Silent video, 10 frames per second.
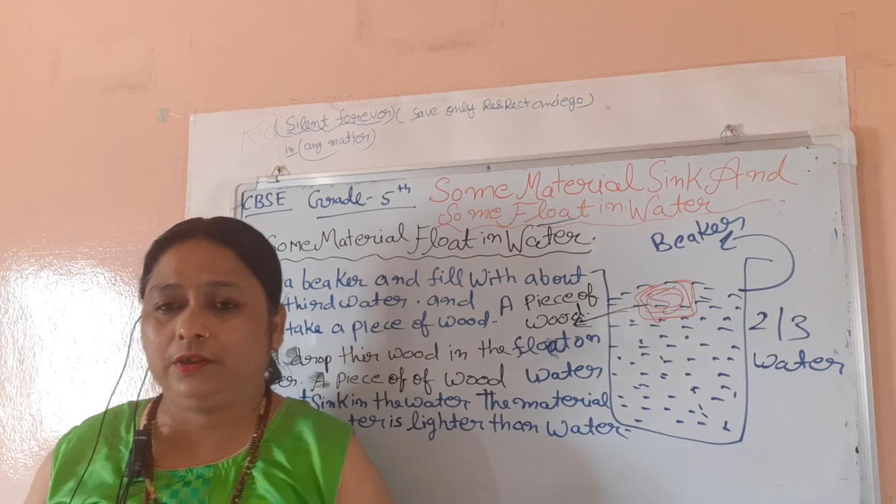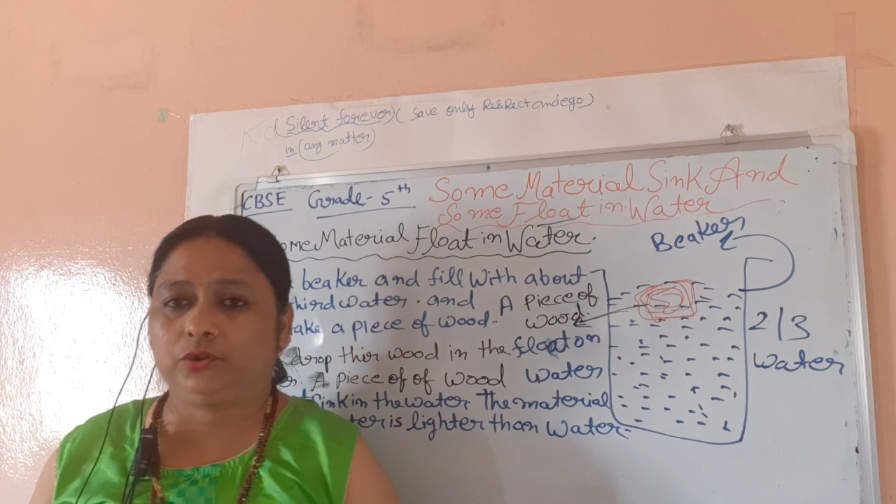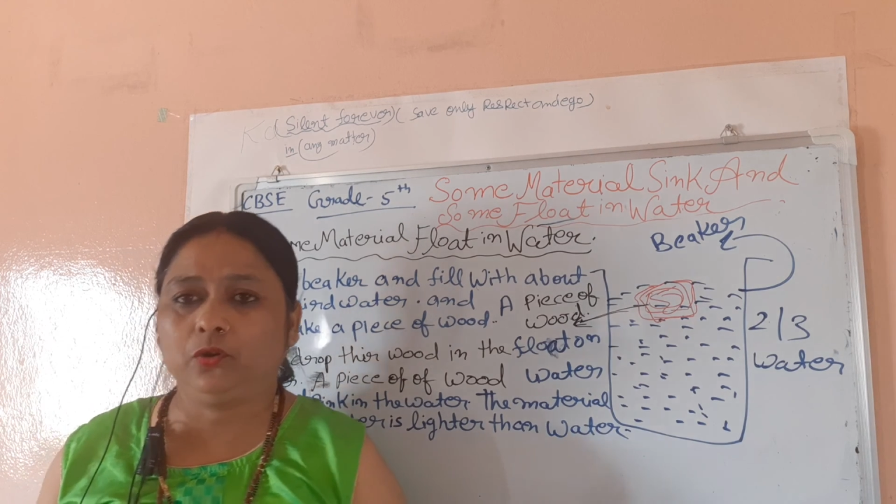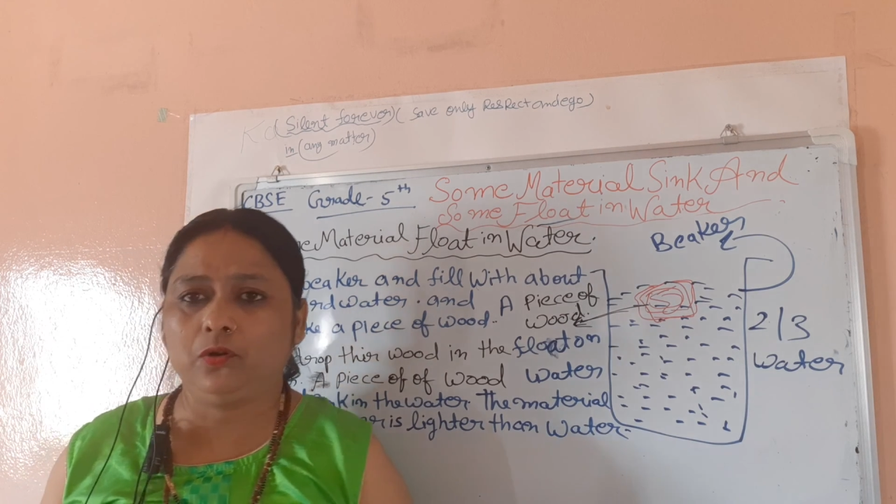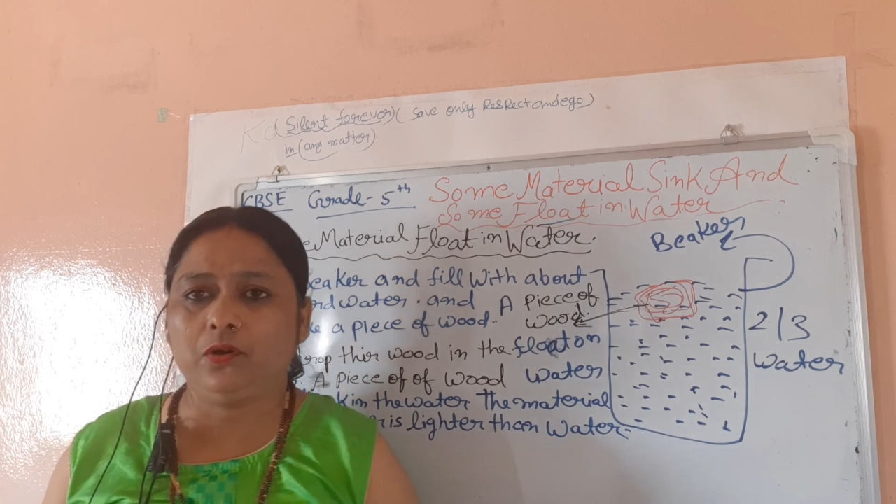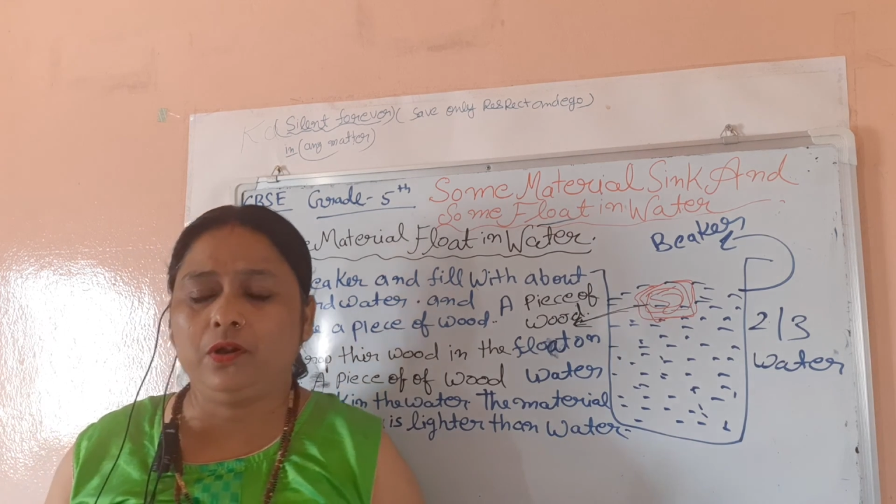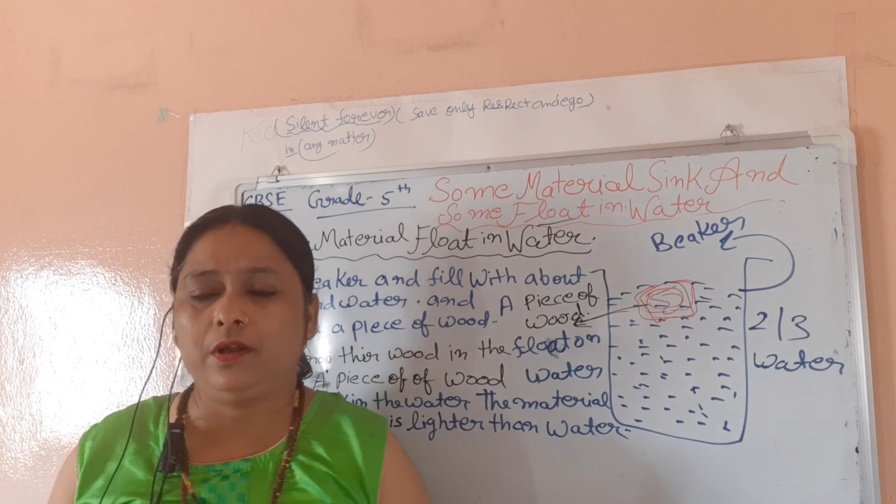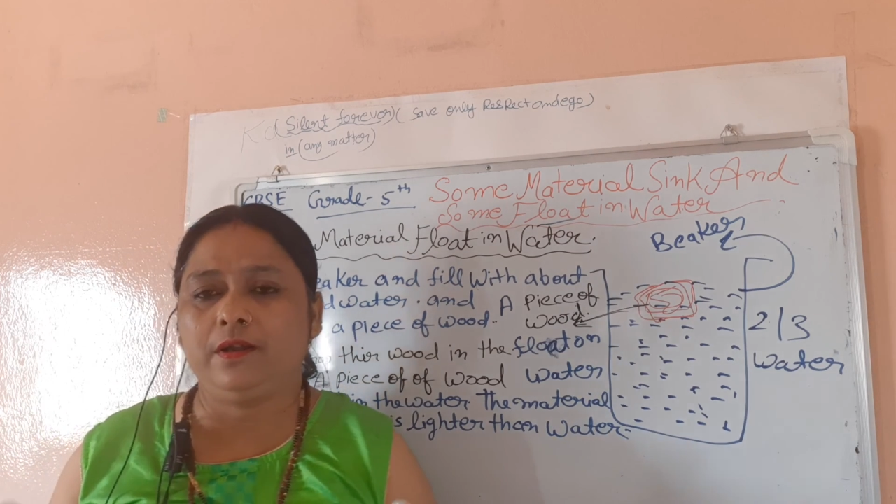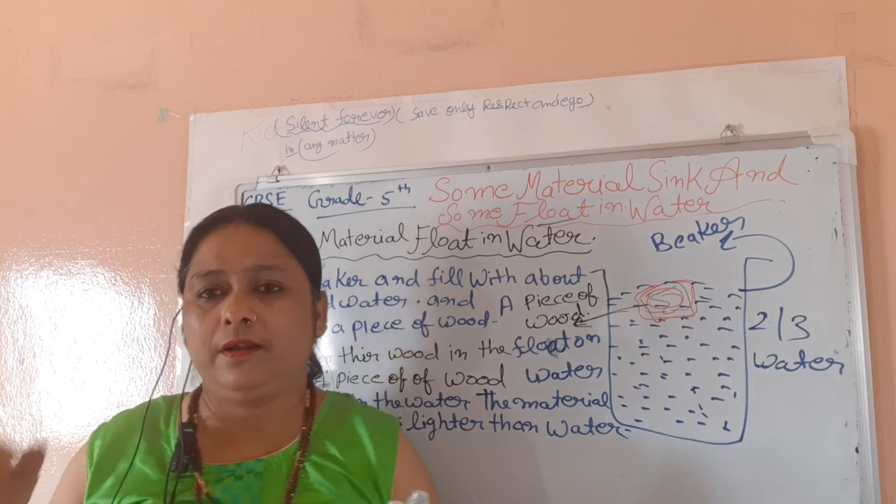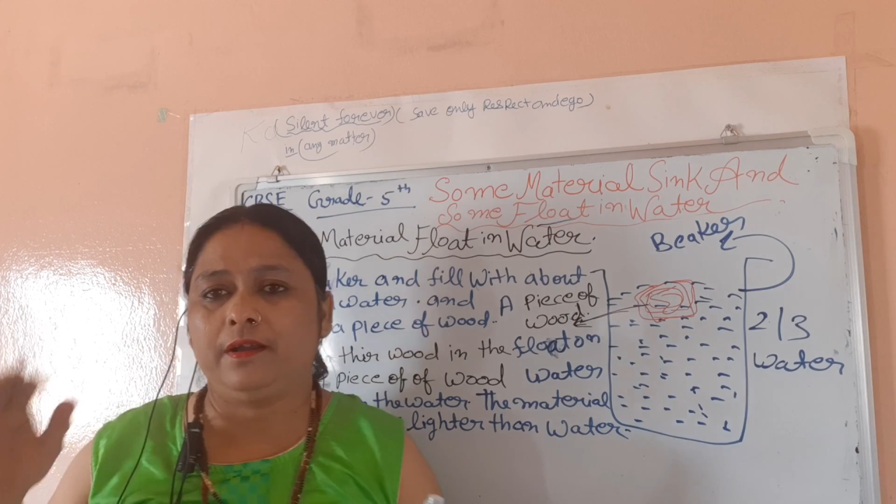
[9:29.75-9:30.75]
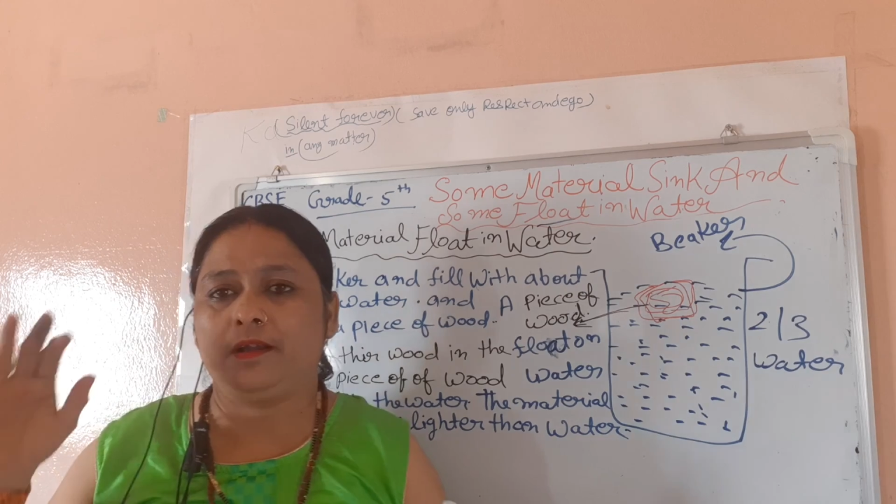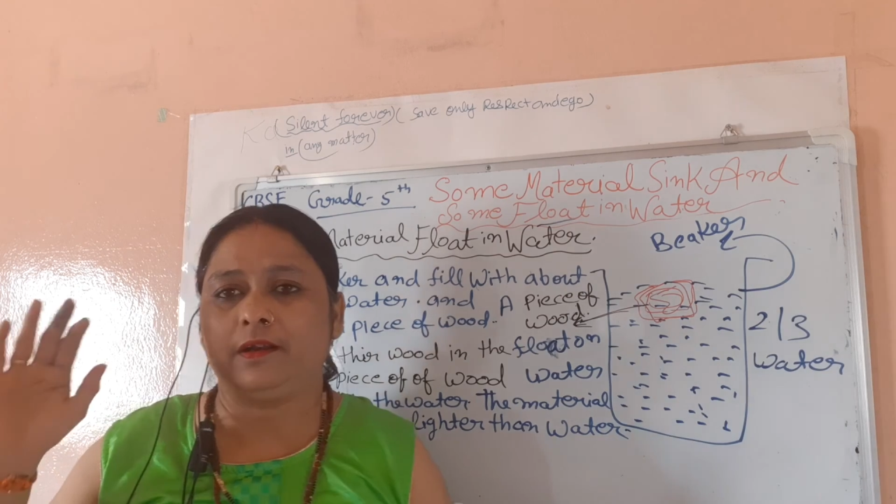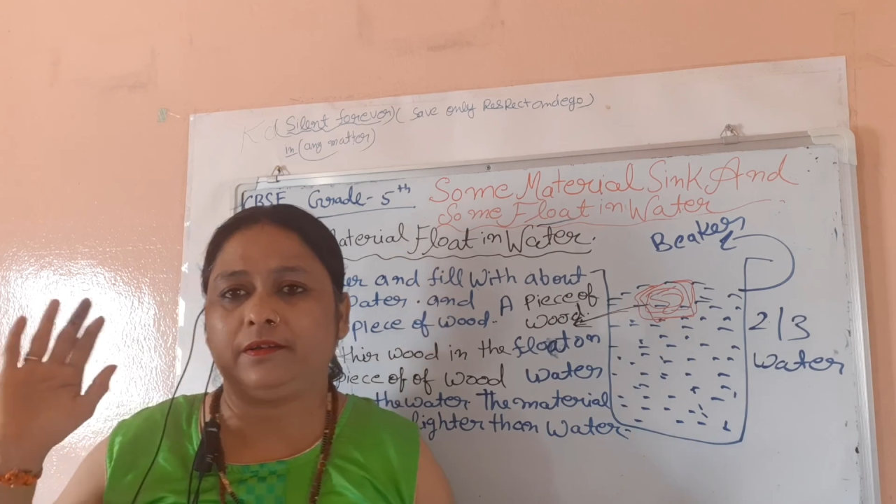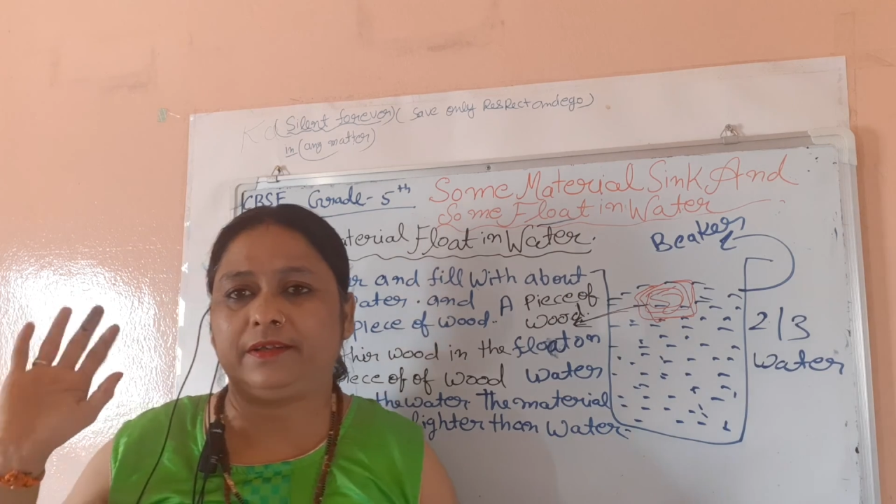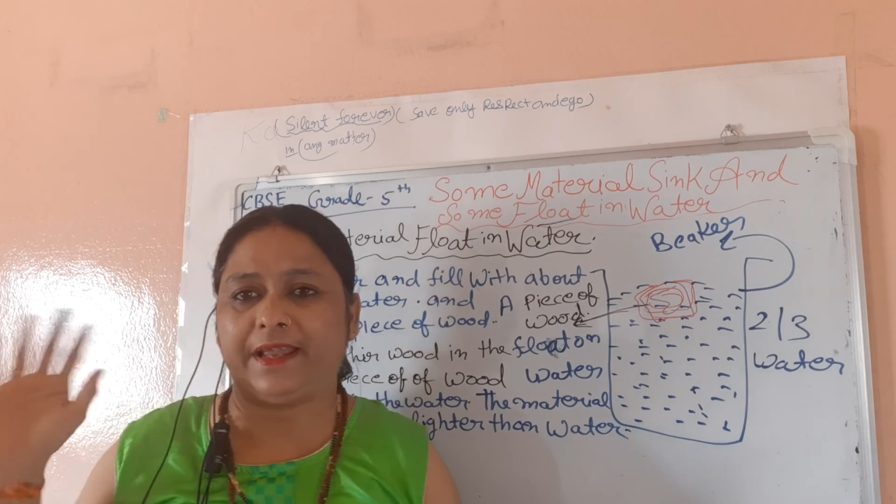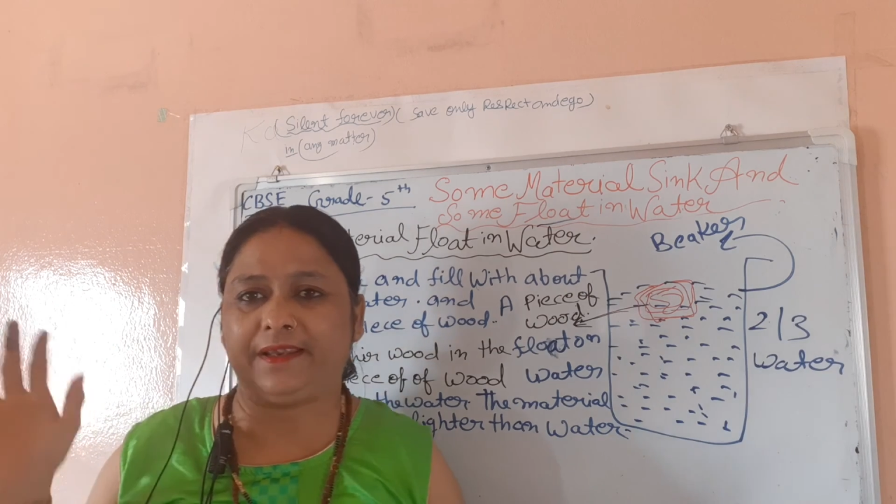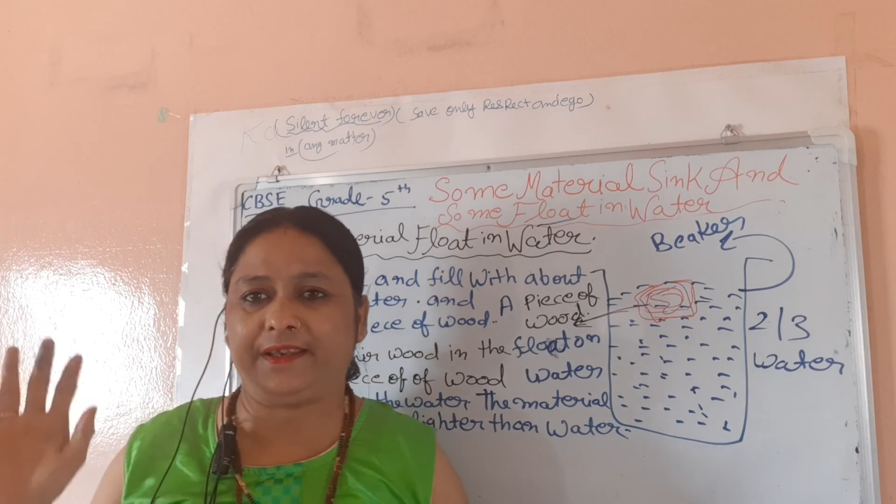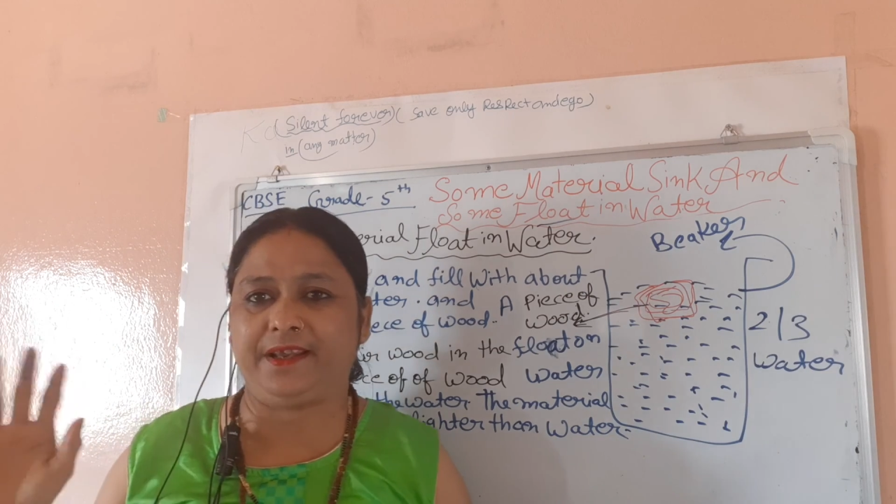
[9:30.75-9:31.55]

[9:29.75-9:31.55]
So take